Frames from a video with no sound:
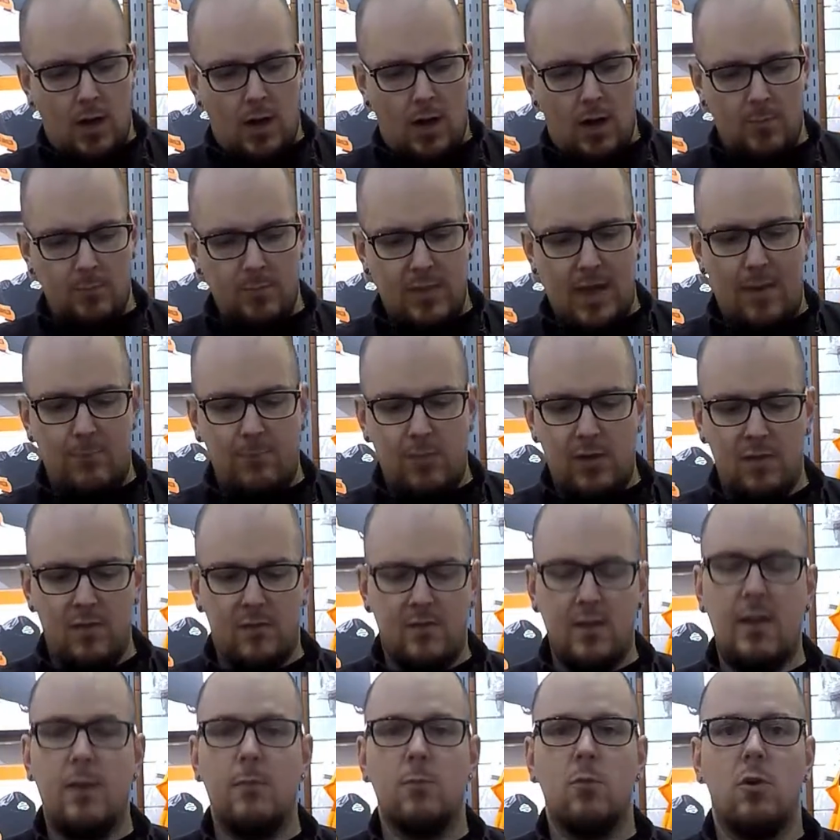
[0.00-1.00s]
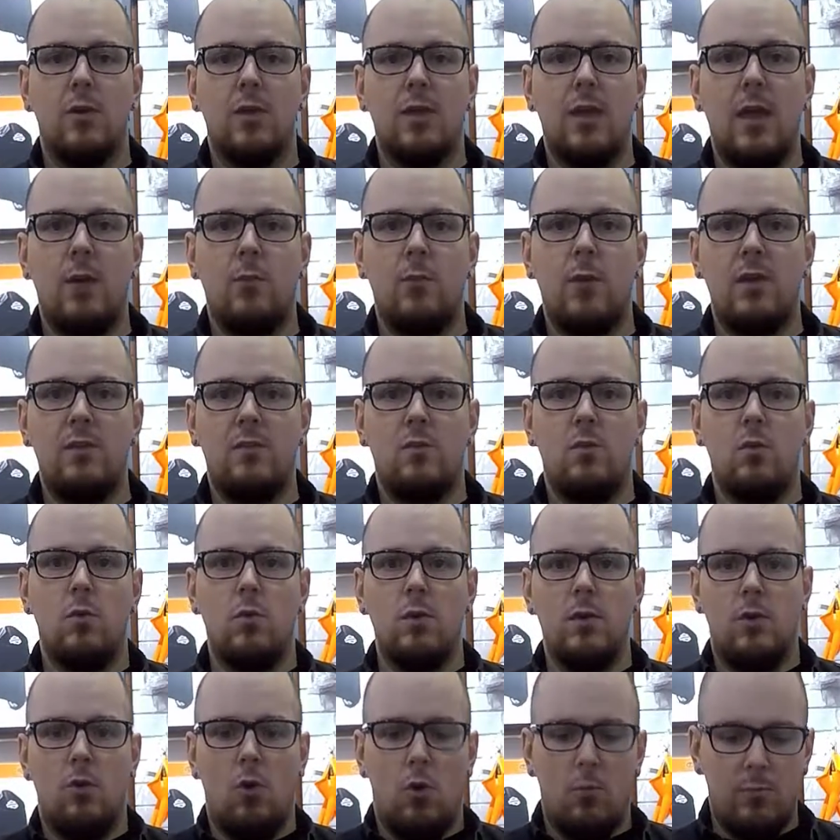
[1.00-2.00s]
Um, that being said, I'm going to get right to
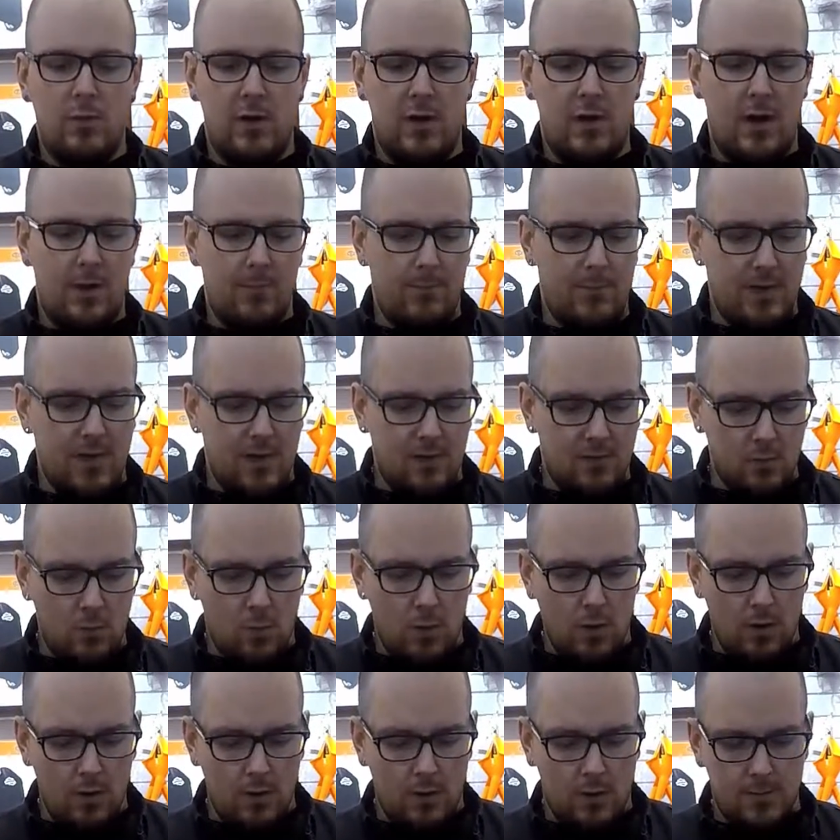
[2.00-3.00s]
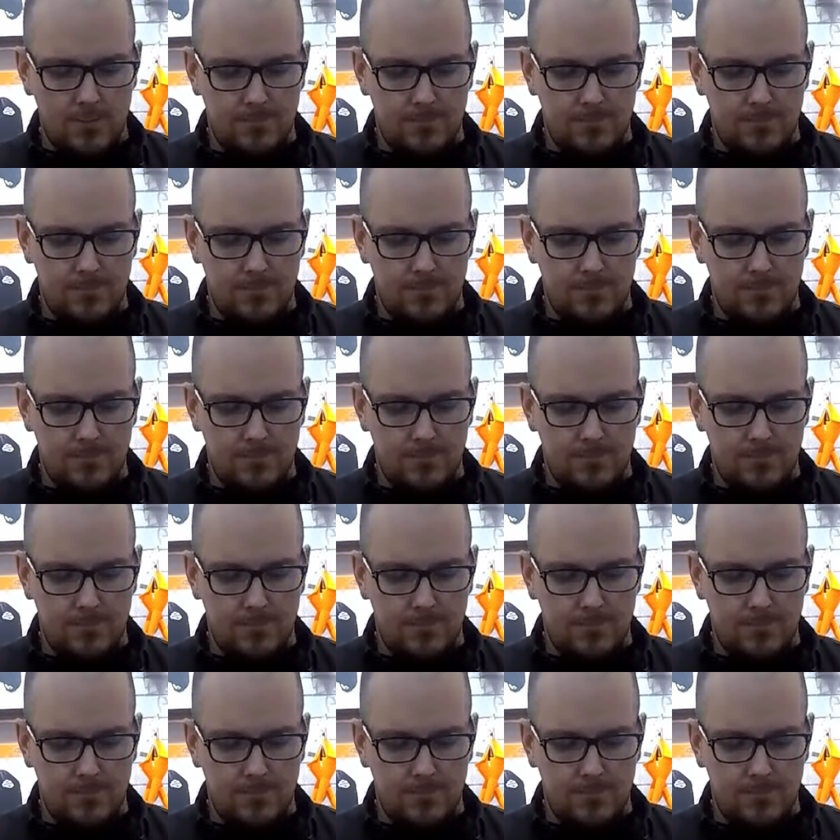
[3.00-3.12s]
it and open it up and get to work.